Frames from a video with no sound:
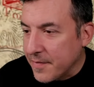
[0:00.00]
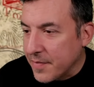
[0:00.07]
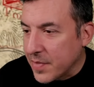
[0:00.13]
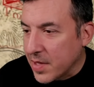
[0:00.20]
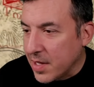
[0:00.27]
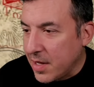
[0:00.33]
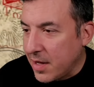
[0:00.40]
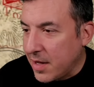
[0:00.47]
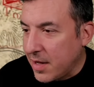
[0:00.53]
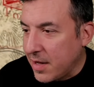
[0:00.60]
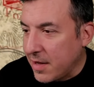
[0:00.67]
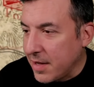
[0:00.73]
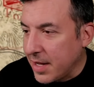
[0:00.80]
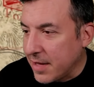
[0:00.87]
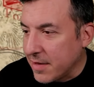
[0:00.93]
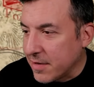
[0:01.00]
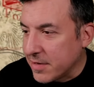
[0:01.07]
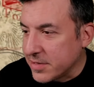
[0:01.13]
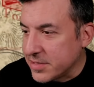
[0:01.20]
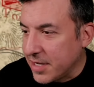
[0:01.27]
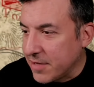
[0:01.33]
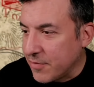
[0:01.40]
Oh yeah, there
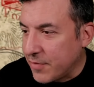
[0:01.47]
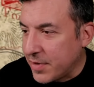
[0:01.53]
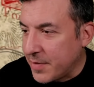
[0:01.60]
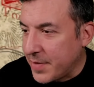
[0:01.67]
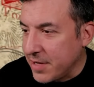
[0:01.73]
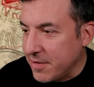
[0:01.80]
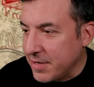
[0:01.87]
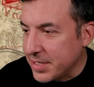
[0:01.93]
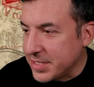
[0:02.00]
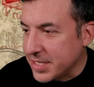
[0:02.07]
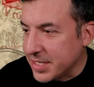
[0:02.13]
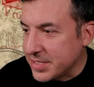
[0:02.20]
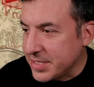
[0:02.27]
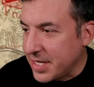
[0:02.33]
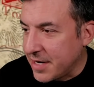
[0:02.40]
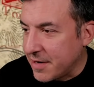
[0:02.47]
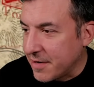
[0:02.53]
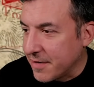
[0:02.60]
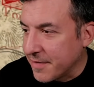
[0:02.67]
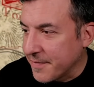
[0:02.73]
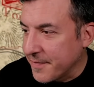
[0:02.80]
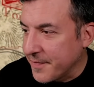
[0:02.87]
goes another one of my units in the
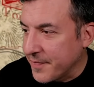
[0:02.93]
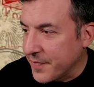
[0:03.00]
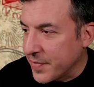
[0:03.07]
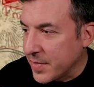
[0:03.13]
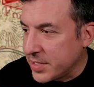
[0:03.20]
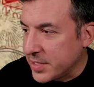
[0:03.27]
center. It's